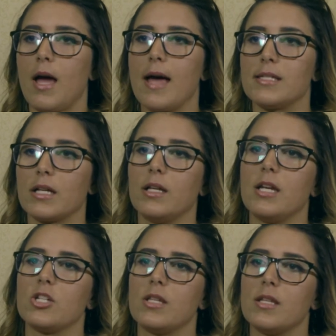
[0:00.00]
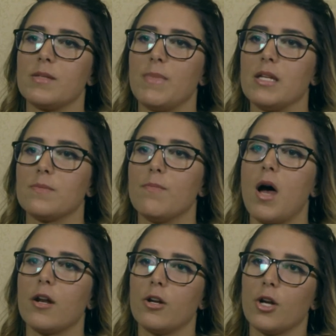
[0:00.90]
As a clinician, this means
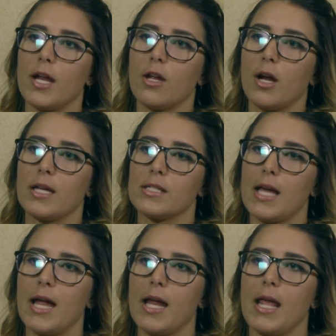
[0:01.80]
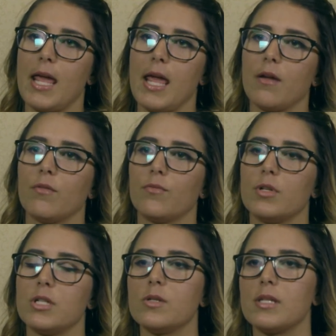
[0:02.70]
monitoring your anxiety,
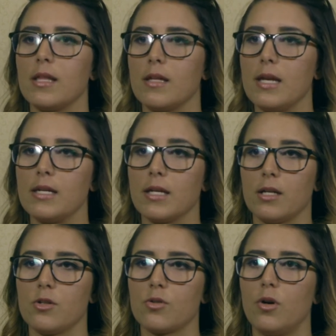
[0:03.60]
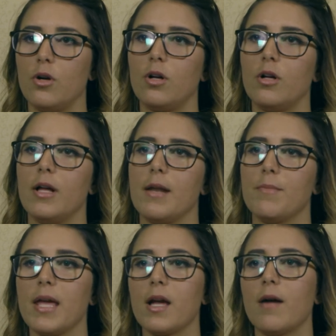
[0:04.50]
reducing the need to control,
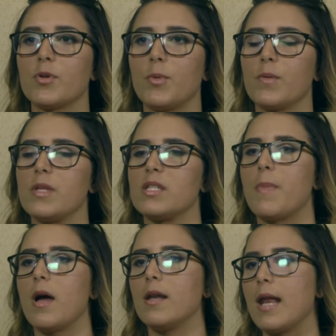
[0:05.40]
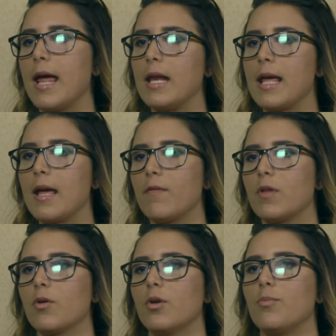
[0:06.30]
and being comfortable with the spontaneity of
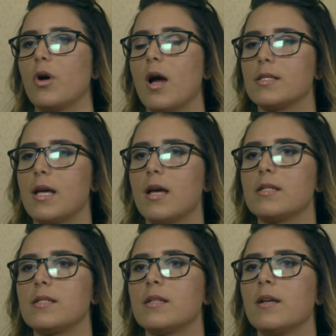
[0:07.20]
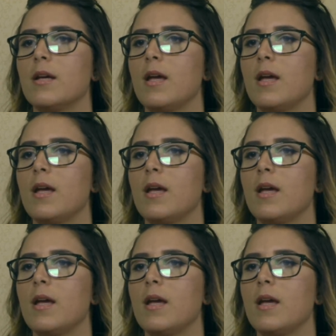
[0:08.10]
the group process.